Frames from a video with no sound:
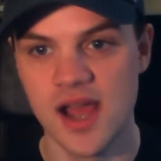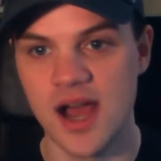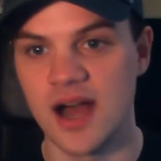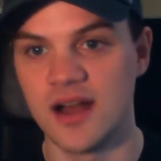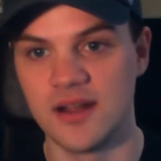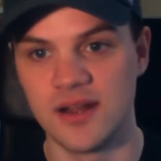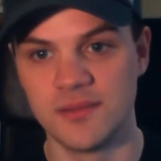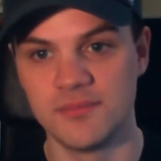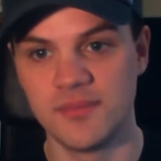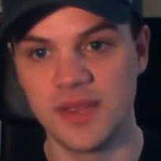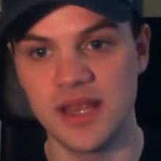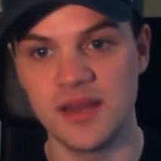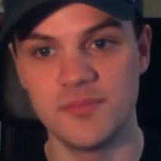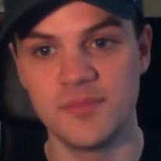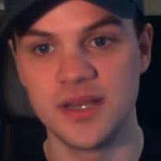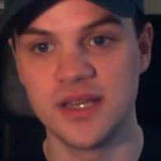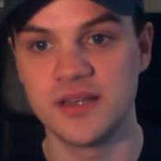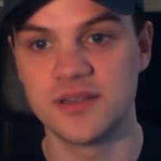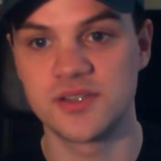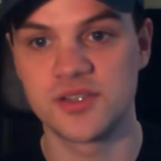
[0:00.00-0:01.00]
Made
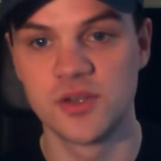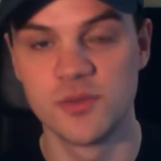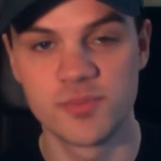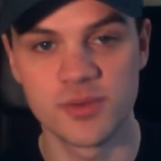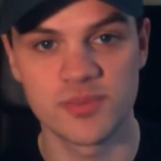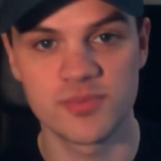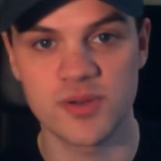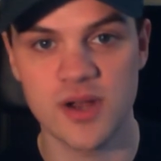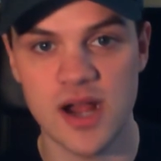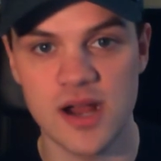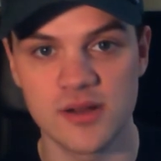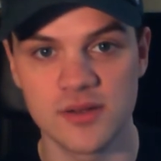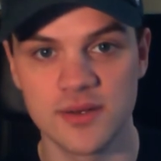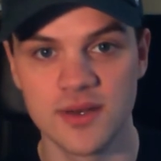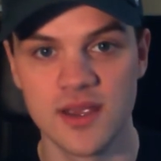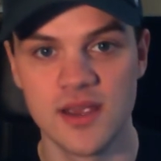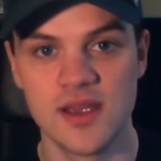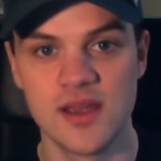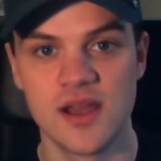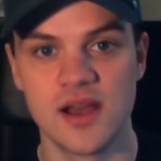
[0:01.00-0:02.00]
me super proud
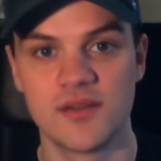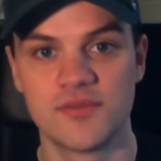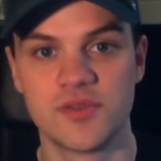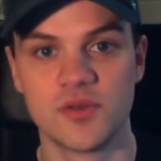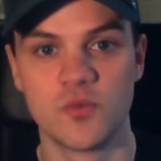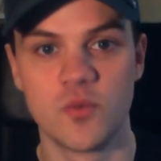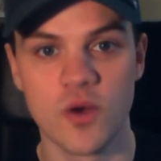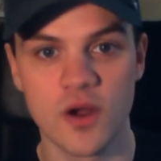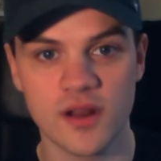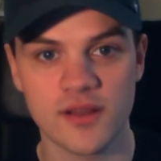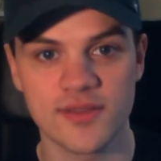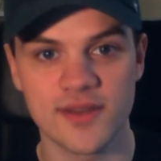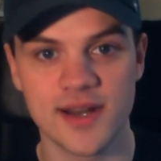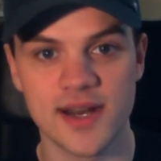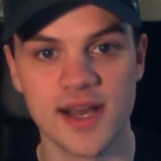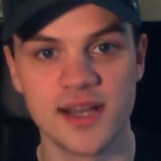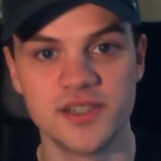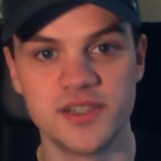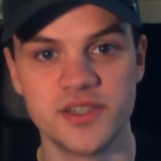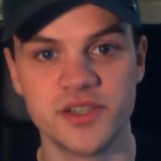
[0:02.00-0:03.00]
of the work that
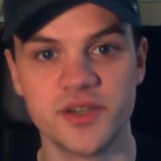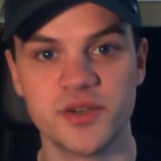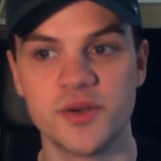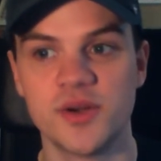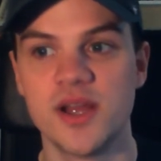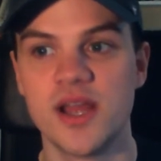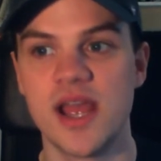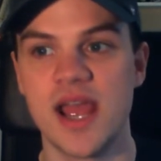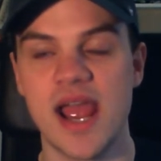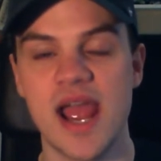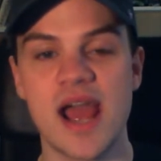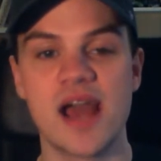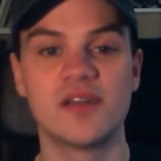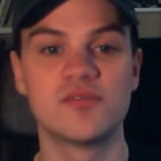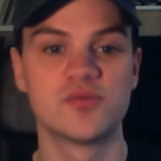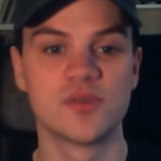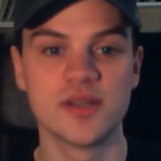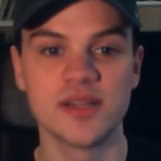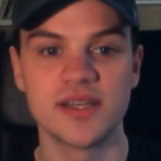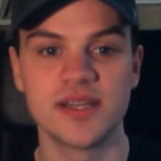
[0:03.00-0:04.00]
I do and
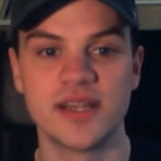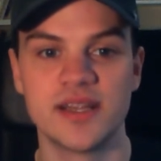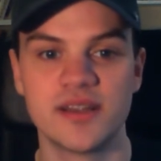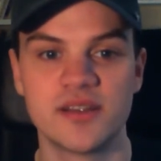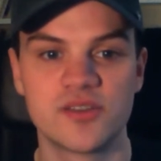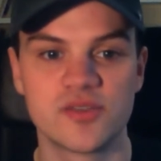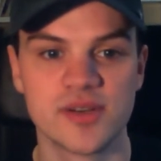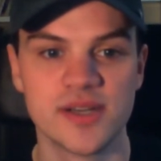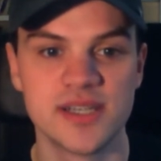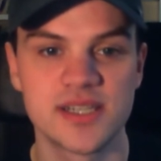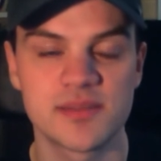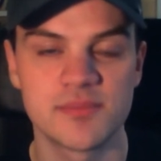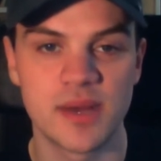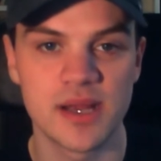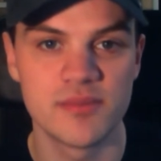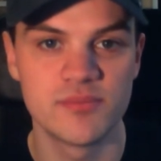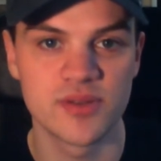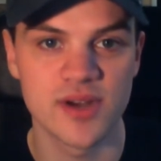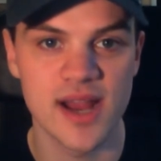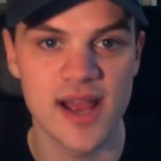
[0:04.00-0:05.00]
really increased
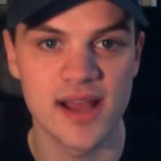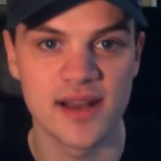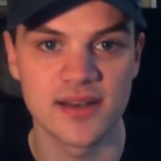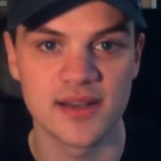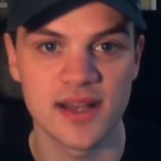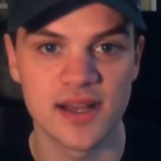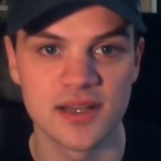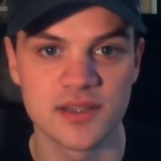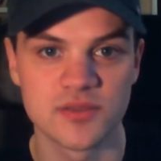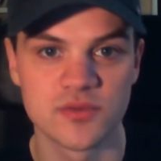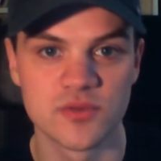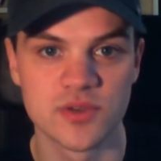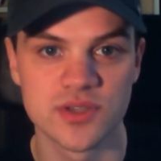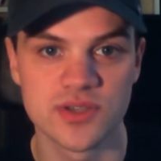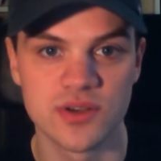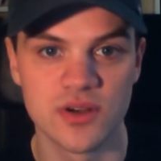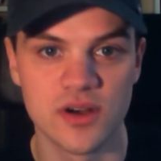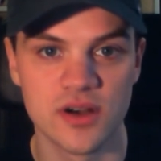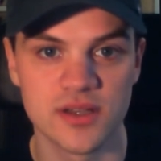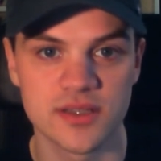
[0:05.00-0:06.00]
my brand as a
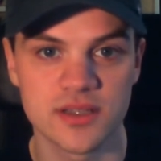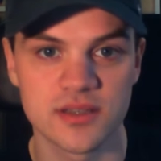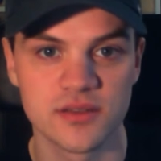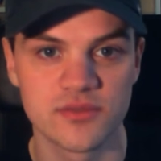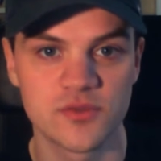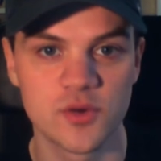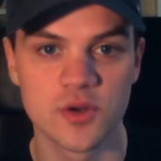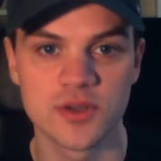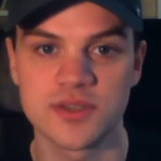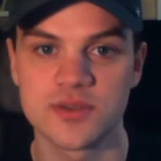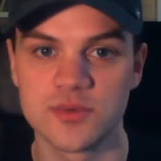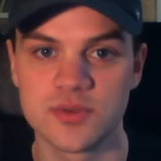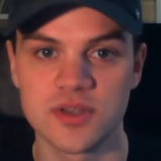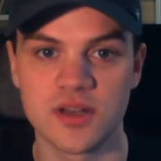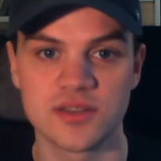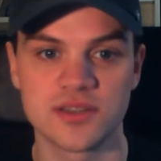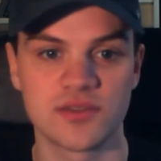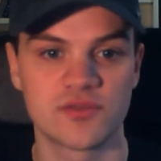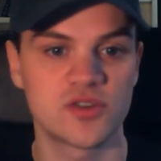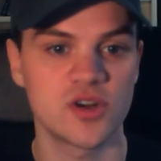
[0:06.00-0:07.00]
result. Of course, there was
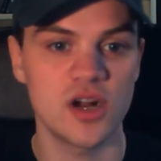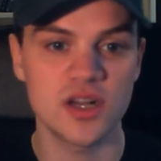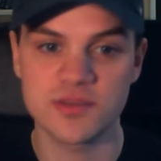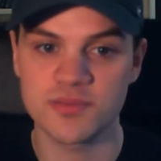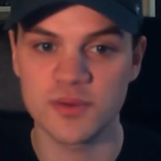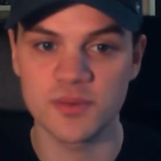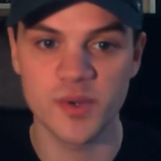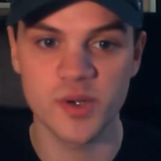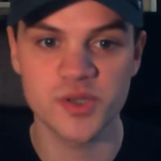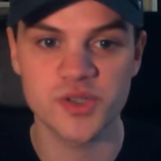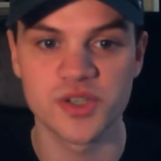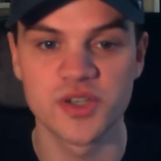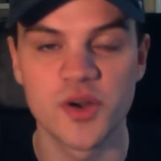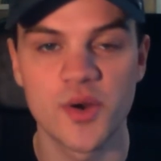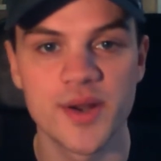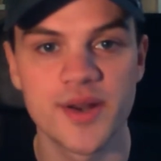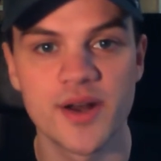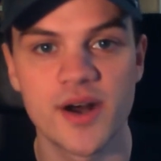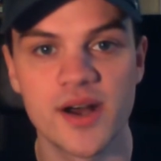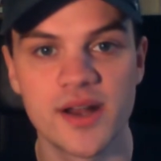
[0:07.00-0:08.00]
lots of cross promotion
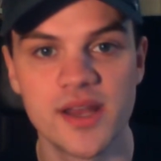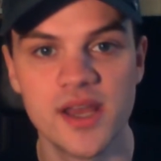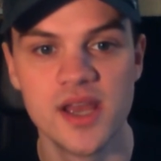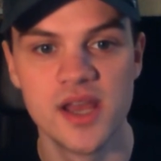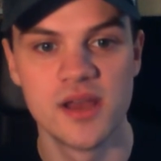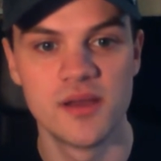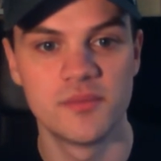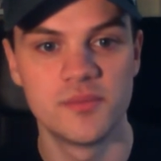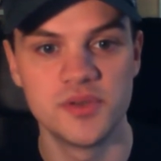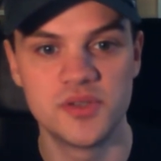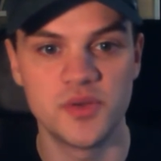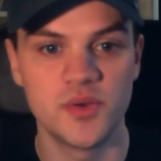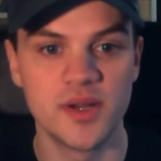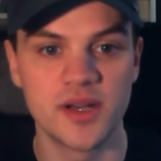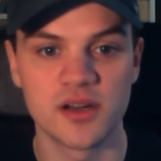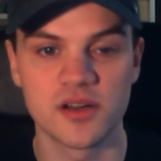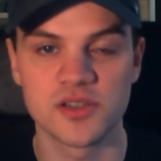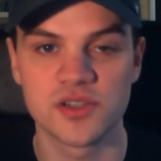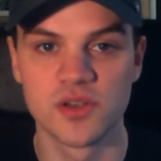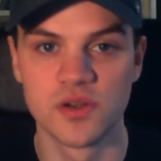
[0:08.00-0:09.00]
going on between
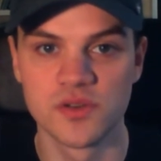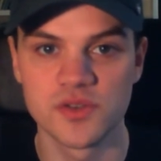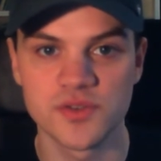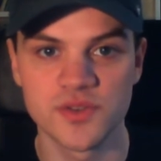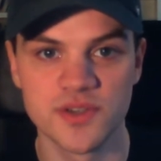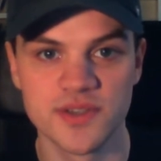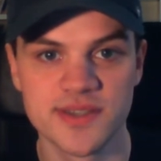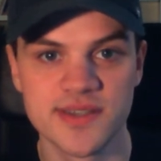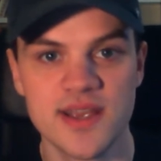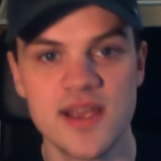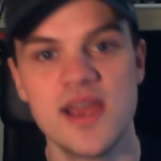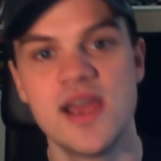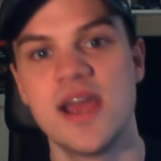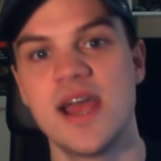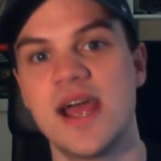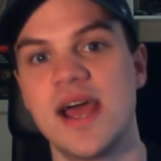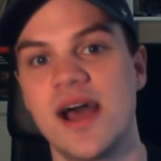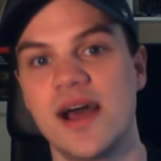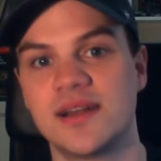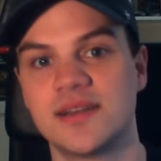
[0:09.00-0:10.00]
our socials,
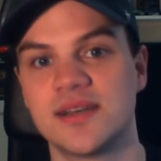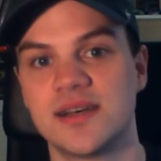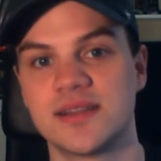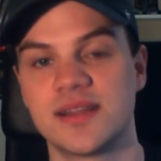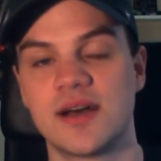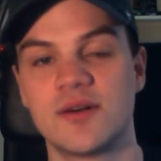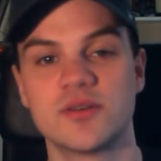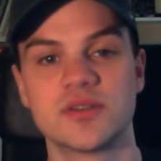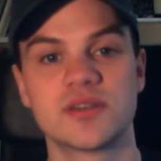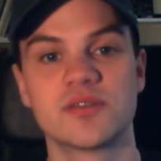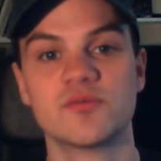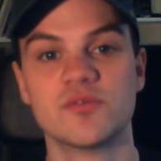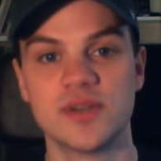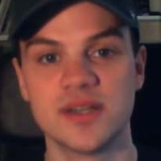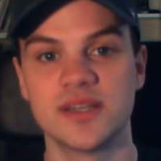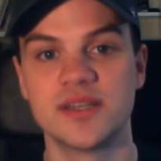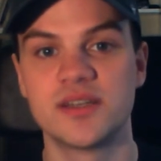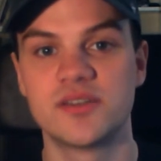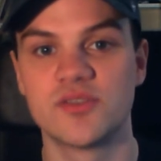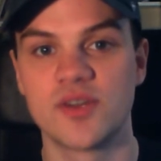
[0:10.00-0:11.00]
and that was a
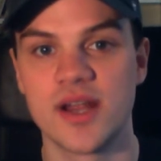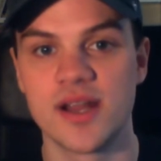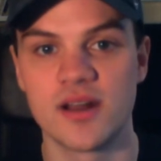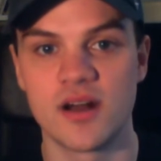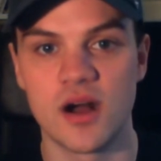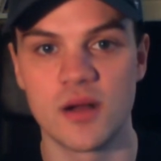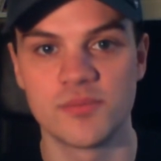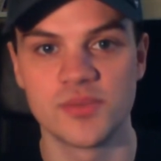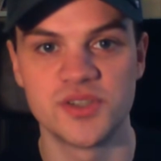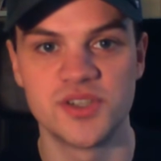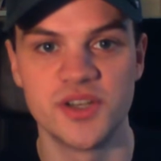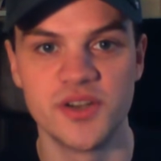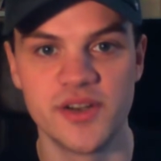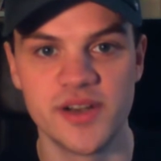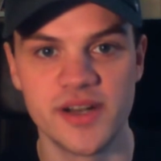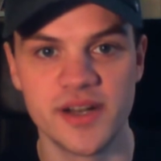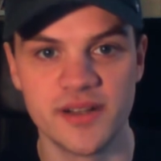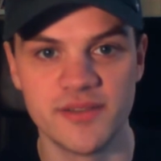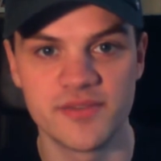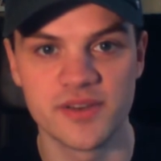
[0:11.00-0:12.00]
really great
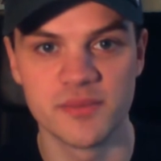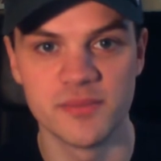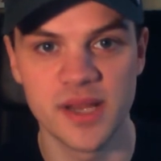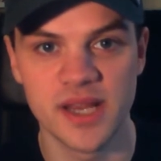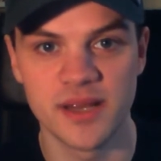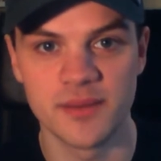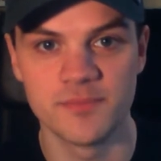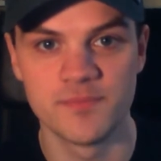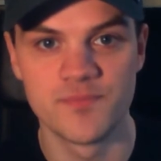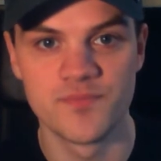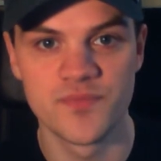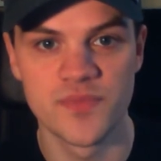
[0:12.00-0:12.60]
opportunity for me.